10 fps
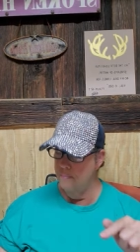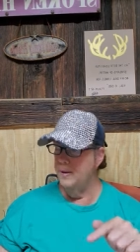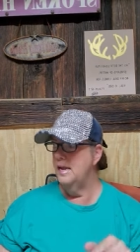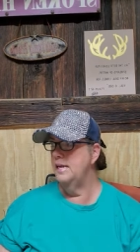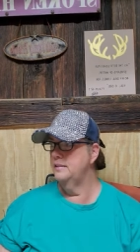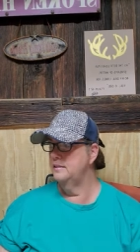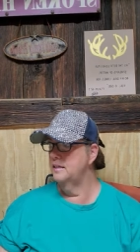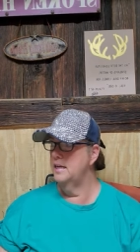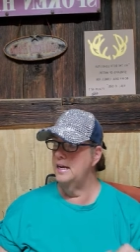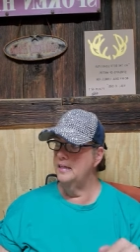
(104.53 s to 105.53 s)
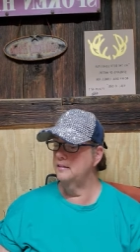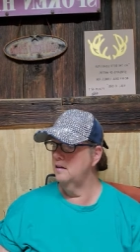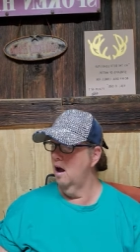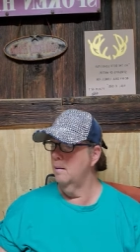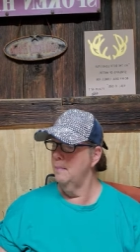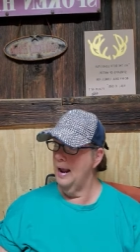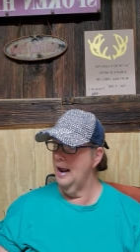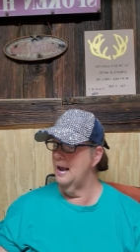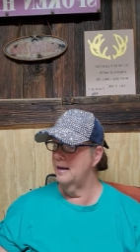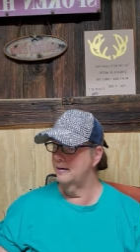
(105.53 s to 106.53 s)
a beast and he is not a
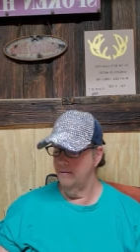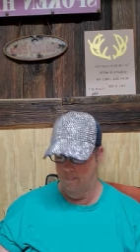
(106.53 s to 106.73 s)
man.